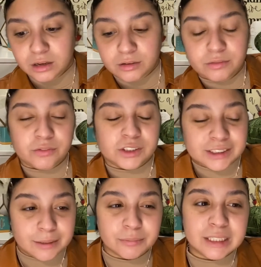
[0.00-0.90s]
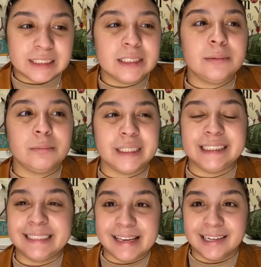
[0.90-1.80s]
for some reason my
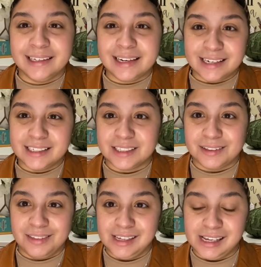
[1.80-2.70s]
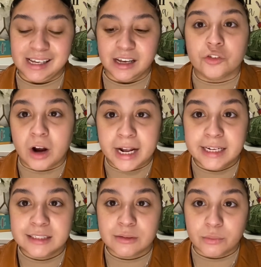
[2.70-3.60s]
skin is the
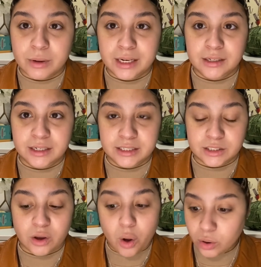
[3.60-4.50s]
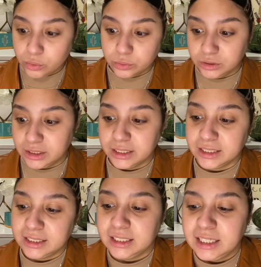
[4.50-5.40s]
driest when it's cold,
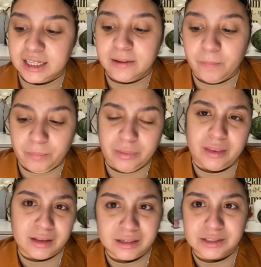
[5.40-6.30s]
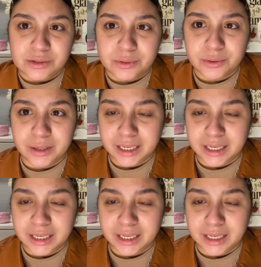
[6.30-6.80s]
and it's so annoying.